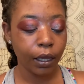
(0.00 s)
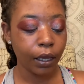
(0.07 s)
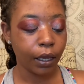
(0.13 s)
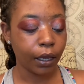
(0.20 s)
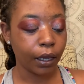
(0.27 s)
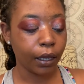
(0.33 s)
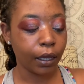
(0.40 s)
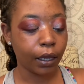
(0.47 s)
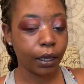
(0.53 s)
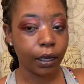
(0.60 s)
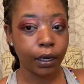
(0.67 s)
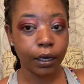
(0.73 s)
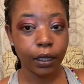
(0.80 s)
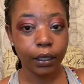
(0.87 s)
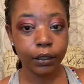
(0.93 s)

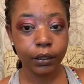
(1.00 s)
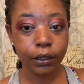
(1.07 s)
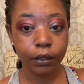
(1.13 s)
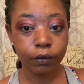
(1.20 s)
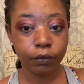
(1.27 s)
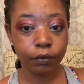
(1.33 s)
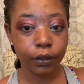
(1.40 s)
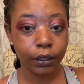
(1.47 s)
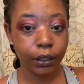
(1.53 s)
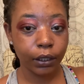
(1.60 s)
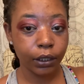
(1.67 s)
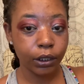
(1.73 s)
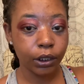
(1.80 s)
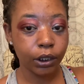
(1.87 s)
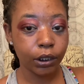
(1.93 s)
And it's a
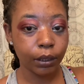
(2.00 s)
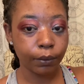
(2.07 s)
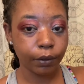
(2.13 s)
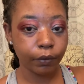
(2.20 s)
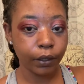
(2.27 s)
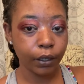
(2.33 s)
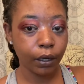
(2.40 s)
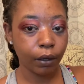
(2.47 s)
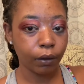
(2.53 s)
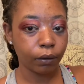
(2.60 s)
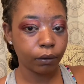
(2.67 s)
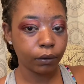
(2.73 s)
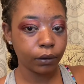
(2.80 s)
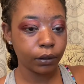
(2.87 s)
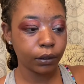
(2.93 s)
really shimmery
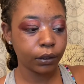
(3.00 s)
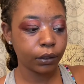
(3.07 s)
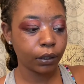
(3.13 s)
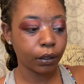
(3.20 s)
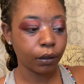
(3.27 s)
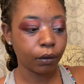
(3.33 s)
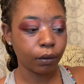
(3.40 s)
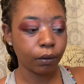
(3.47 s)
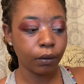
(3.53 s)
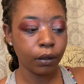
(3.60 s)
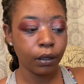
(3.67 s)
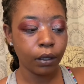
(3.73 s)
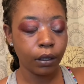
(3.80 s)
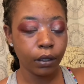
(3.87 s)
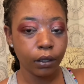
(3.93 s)
gold. So
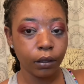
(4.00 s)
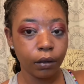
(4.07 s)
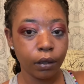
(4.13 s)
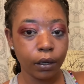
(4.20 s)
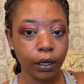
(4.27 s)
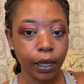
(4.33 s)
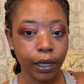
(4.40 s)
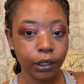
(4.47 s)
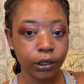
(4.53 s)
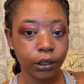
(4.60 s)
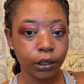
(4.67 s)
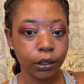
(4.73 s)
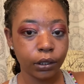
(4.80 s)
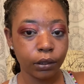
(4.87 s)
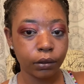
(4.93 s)
you can
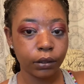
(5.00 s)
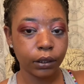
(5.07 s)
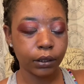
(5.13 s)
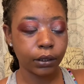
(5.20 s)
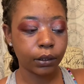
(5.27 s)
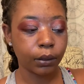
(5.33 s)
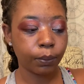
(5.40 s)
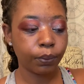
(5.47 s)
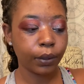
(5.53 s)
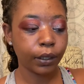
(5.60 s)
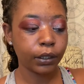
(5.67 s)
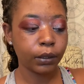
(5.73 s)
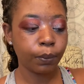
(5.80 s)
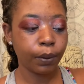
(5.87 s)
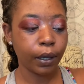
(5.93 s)
actually use this as a
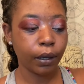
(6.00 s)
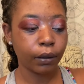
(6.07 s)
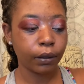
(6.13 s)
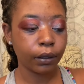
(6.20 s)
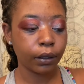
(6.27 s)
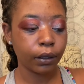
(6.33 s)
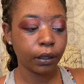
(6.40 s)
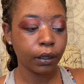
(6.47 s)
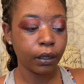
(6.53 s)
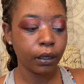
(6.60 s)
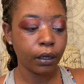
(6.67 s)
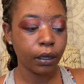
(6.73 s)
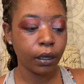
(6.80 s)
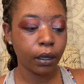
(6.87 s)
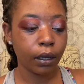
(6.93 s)
pressed powder,
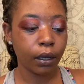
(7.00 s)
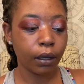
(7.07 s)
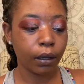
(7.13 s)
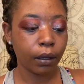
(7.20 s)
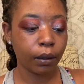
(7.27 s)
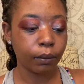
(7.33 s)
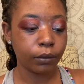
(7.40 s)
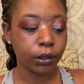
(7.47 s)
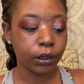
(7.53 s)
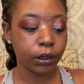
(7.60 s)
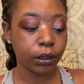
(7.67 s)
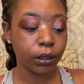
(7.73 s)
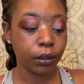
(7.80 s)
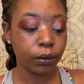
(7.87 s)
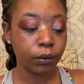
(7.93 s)

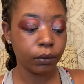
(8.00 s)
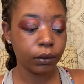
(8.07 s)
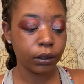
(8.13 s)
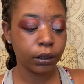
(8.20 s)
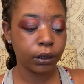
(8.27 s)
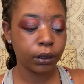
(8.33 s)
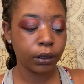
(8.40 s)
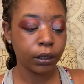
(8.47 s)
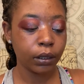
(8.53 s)
just loose.